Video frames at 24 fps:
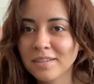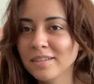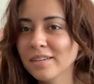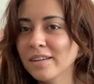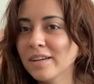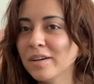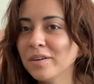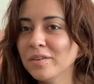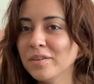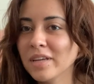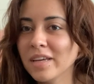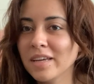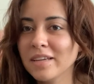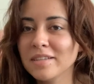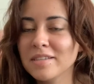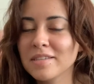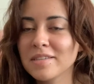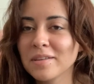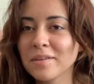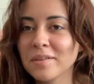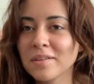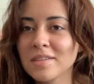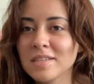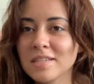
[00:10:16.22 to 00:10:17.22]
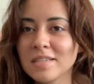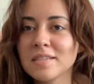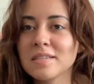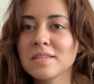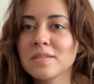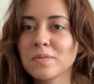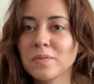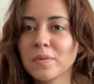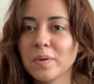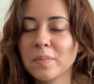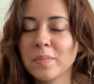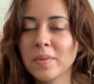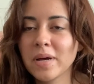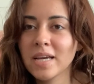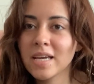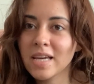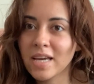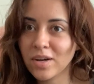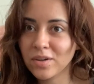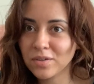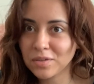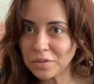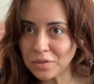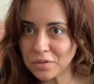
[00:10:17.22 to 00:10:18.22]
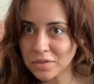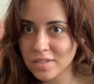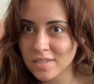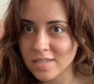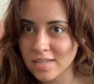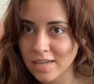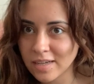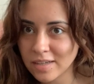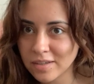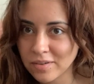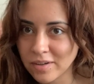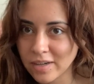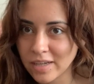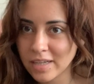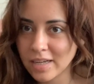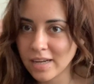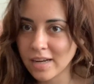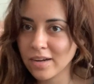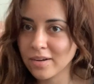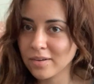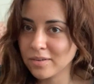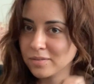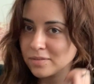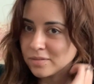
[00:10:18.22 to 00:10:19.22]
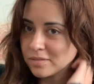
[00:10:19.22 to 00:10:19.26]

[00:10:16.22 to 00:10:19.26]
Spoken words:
Okay, so this is what my hair looks like right now.